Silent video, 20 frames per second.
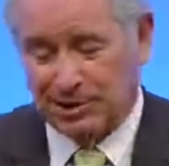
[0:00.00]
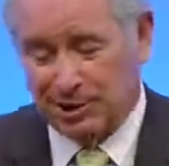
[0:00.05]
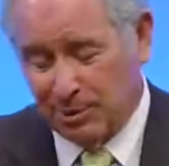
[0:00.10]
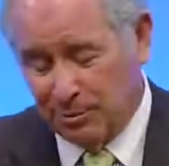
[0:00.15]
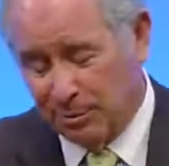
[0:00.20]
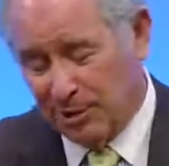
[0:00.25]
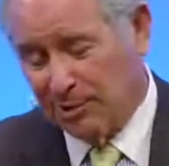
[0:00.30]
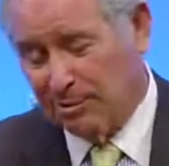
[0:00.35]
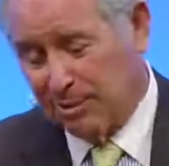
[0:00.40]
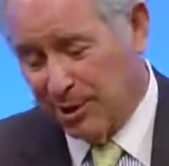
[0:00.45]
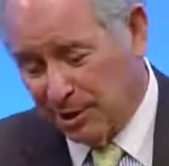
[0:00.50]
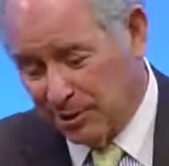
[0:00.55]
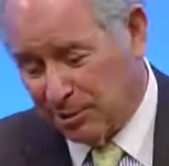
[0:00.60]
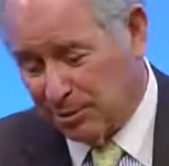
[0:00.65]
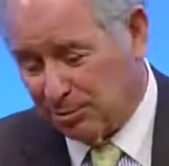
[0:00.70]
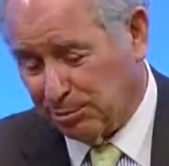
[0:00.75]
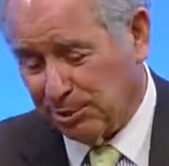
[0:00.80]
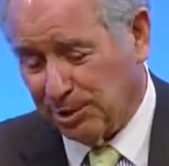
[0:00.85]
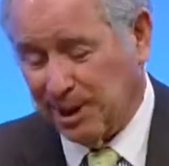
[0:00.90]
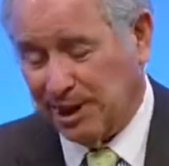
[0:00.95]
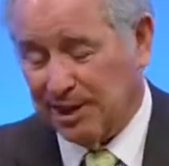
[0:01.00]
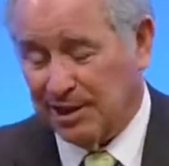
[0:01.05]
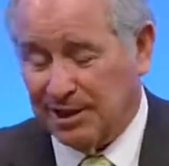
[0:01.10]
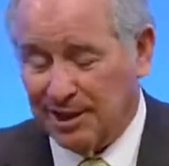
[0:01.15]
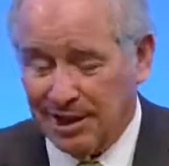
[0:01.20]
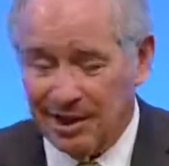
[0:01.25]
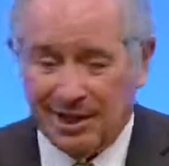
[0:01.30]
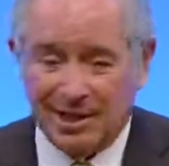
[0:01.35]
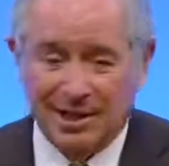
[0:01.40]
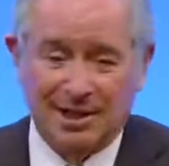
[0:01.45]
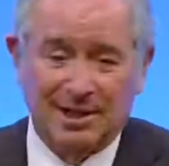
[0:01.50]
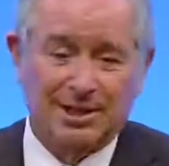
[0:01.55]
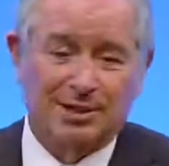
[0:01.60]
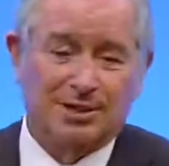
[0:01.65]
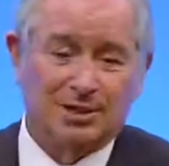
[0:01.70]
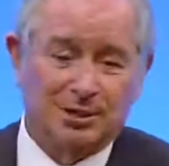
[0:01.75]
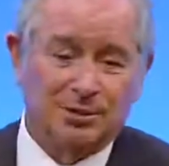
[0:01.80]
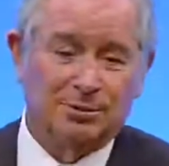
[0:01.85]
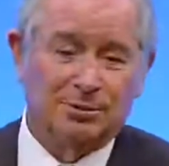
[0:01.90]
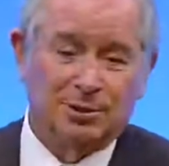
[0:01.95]
Tell me about your plan."
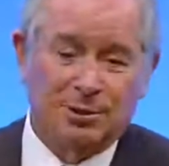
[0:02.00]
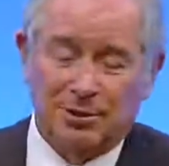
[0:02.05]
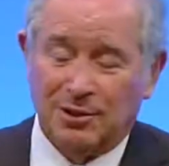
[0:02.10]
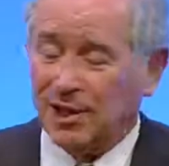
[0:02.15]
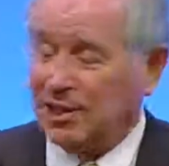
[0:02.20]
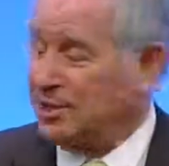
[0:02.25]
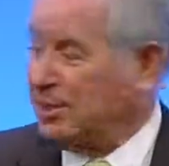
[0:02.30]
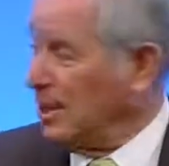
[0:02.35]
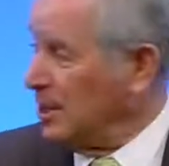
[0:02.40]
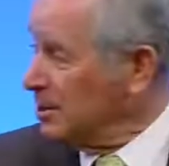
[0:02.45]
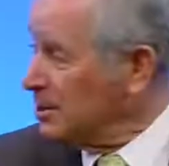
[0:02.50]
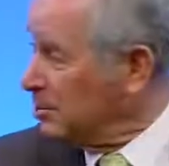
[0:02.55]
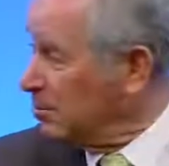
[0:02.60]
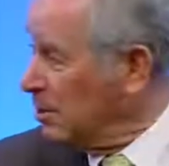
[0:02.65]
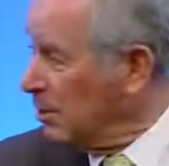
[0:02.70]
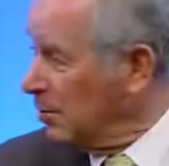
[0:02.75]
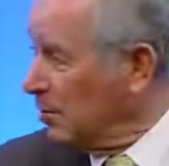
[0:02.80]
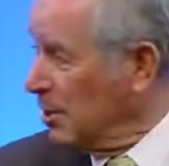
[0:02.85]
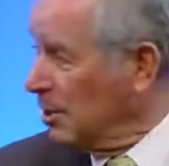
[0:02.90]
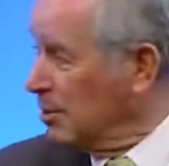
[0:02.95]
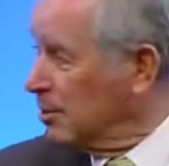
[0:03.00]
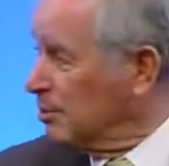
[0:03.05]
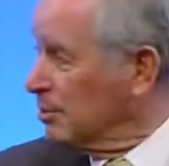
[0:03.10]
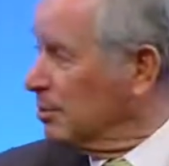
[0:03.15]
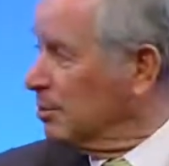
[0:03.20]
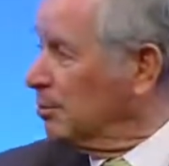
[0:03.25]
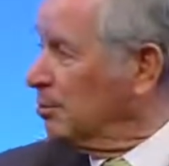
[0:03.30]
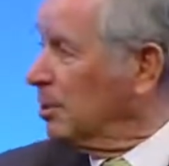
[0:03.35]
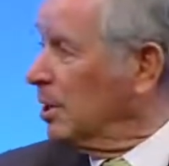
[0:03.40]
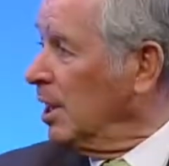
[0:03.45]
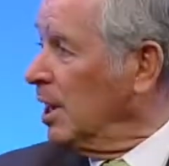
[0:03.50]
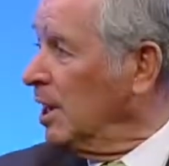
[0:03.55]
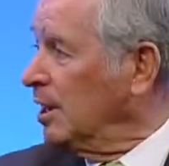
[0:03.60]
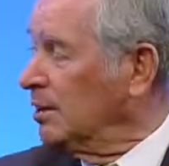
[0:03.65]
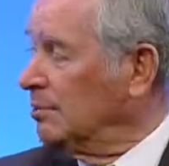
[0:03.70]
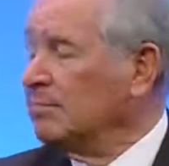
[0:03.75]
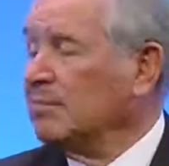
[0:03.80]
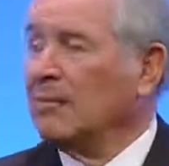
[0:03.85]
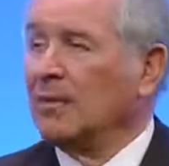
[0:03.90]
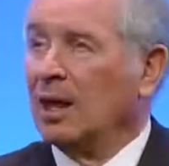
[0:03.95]
So, you know, I danced my way through the plan.
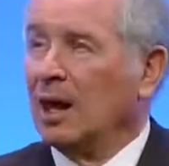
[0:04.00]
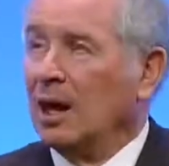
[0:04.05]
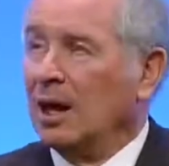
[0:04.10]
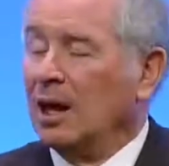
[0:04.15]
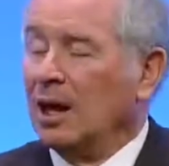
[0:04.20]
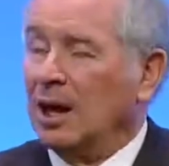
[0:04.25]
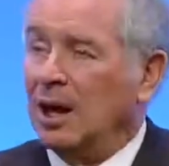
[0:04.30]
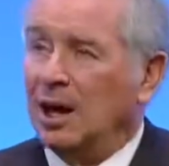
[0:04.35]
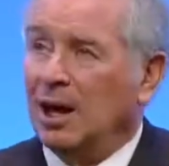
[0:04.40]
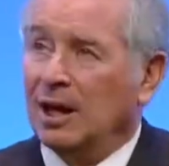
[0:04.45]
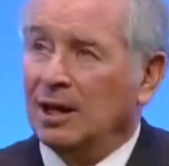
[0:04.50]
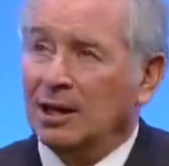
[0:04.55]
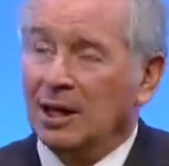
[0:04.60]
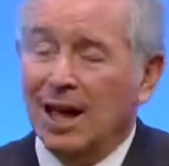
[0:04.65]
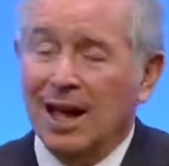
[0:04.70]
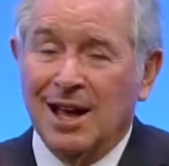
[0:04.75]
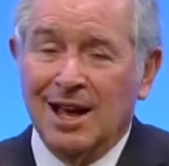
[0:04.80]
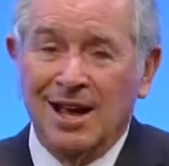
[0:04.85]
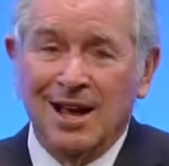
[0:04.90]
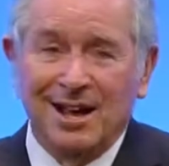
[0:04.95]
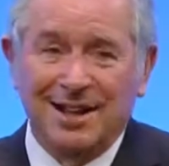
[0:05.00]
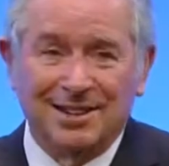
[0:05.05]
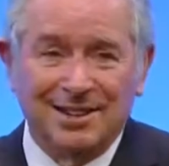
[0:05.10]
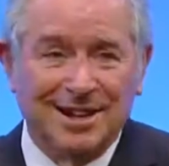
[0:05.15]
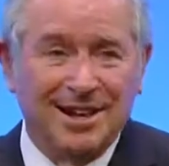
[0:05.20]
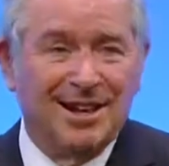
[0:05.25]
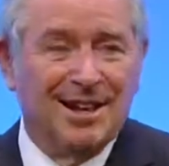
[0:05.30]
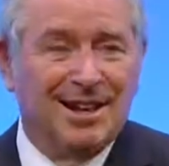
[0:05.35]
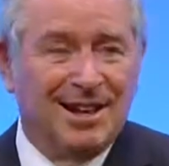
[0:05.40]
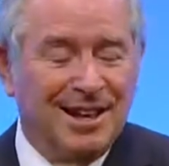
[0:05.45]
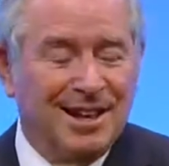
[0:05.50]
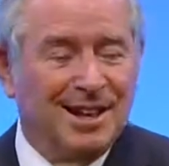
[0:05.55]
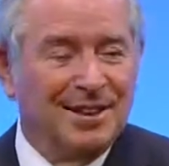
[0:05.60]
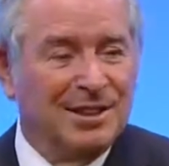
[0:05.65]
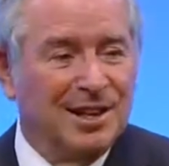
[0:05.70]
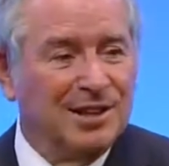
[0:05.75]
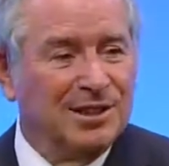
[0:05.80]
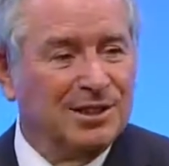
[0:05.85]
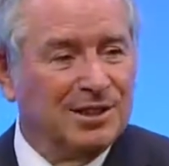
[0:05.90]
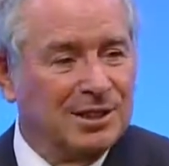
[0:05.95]
And
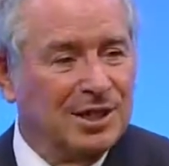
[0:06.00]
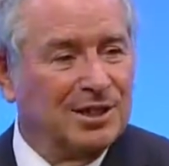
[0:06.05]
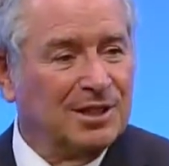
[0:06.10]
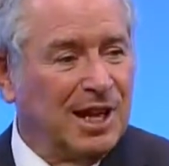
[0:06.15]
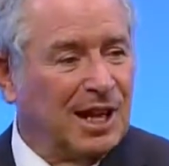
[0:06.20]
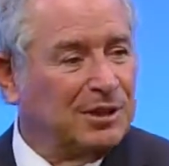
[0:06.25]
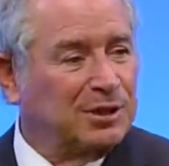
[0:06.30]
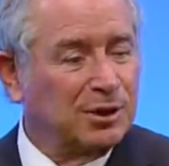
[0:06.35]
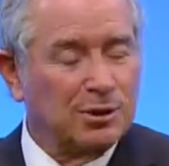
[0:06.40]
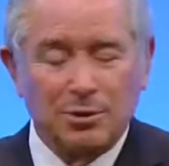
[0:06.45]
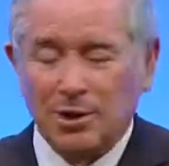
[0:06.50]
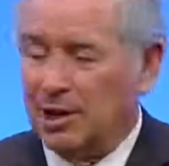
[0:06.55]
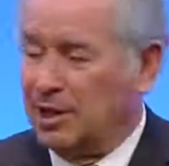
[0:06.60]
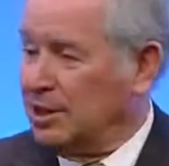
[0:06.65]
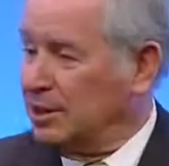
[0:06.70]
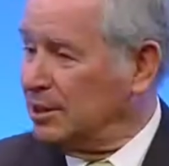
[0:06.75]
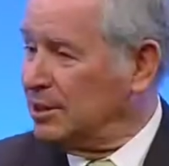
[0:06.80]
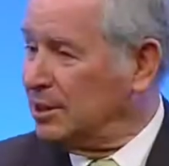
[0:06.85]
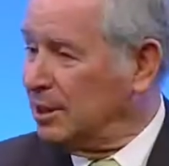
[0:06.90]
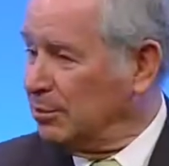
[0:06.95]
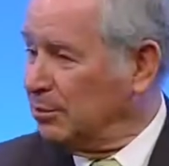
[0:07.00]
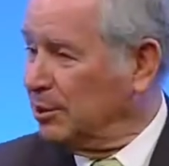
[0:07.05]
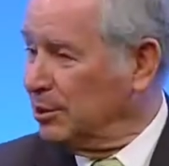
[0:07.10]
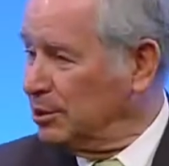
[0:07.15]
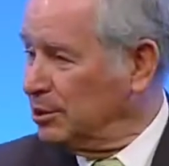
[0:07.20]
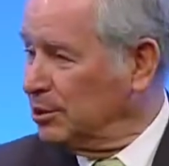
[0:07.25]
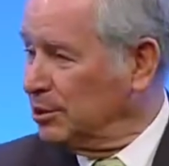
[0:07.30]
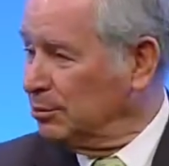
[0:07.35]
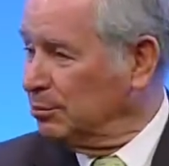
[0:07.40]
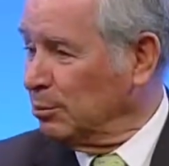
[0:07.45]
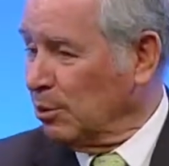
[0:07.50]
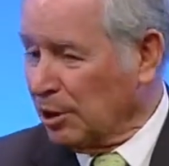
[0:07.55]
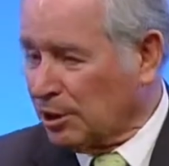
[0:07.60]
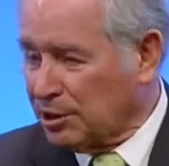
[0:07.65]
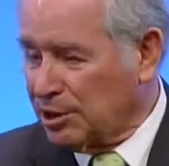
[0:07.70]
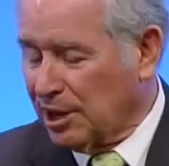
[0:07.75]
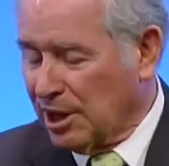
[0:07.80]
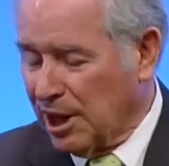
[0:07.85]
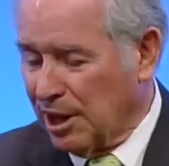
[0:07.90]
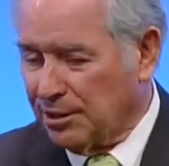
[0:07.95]
then he said, "That's great." He said, "We should work
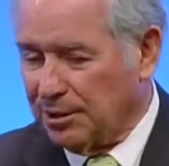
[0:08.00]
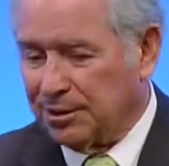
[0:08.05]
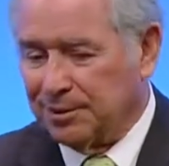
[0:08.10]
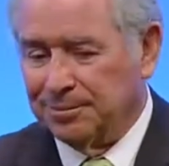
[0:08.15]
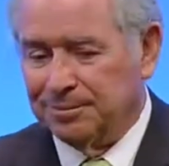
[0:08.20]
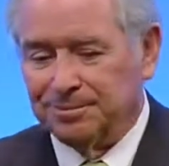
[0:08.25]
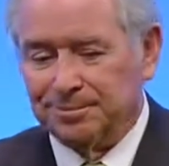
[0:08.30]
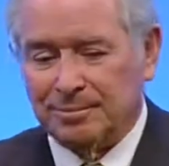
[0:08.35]
together."